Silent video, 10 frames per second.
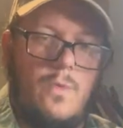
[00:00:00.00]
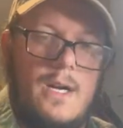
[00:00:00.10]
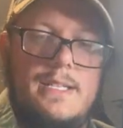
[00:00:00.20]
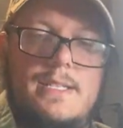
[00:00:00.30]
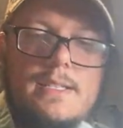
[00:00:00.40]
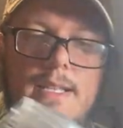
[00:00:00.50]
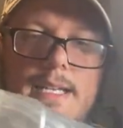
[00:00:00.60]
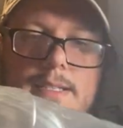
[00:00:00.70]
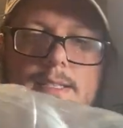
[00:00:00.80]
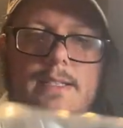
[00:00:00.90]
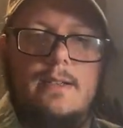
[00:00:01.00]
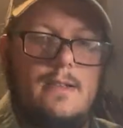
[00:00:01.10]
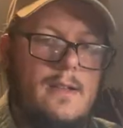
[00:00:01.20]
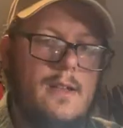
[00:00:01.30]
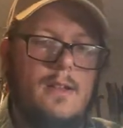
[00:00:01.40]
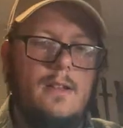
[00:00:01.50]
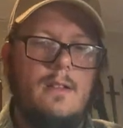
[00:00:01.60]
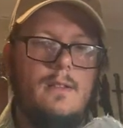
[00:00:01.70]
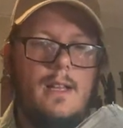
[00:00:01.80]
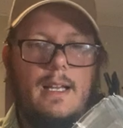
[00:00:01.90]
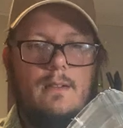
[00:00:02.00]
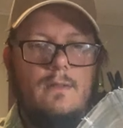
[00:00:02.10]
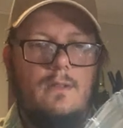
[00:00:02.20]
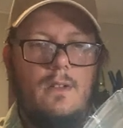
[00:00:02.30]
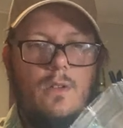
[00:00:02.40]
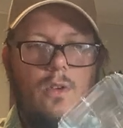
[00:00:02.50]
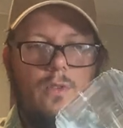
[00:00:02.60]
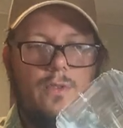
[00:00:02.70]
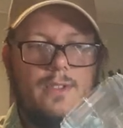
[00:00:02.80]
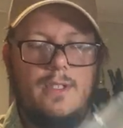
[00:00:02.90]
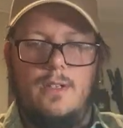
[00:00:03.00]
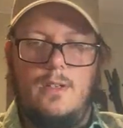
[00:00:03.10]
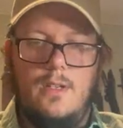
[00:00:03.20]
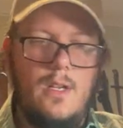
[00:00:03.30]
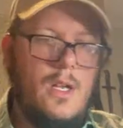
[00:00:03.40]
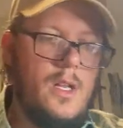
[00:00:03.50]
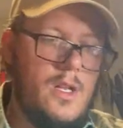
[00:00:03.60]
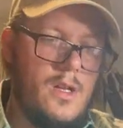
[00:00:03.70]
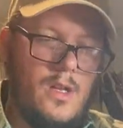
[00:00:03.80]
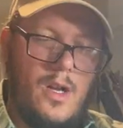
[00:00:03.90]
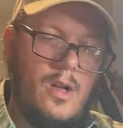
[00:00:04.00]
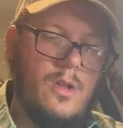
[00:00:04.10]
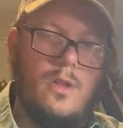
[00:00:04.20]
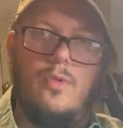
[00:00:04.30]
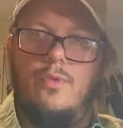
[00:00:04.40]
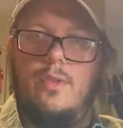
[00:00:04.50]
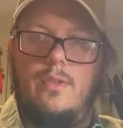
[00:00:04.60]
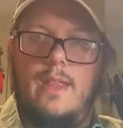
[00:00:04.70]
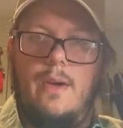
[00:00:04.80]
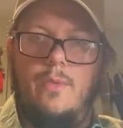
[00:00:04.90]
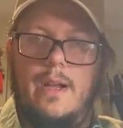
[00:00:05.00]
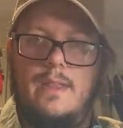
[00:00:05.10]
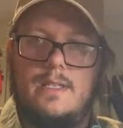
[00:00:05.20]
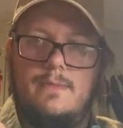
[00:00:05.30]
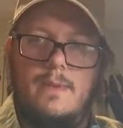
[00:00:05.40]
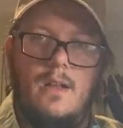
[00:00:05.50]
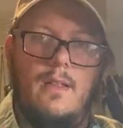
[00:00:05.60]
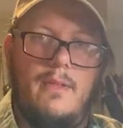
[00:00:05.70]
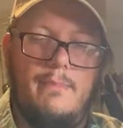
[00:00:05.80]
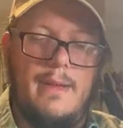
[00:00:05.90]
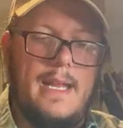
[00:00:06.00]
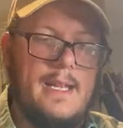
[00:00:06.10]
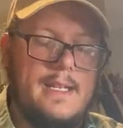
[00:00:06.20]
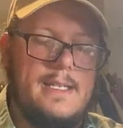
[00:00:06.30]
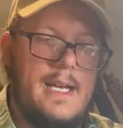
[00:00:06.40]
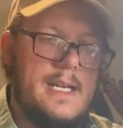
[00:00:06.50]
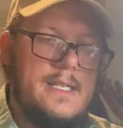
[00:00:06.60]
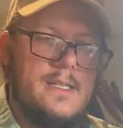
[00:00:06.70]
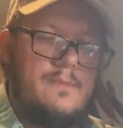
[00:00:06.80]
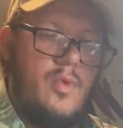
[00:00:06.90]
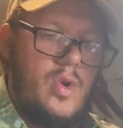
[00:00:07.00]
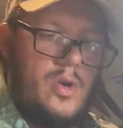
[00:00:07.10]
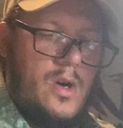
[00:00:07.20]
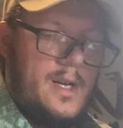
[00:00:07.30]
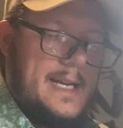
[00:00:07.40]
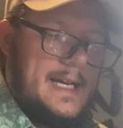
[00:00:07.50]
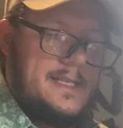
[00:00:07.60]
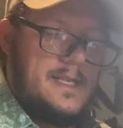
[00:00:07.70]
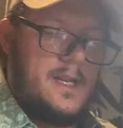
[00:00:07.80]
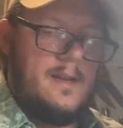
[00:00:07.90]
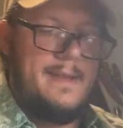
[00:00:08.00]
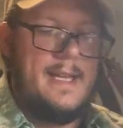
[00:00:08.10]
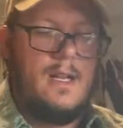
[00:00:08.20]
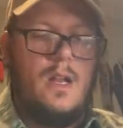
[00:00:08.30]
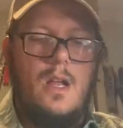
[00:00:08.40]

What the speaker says: to want slits, like little holes all over. That way the smell of the bait entices more crawdads to come in.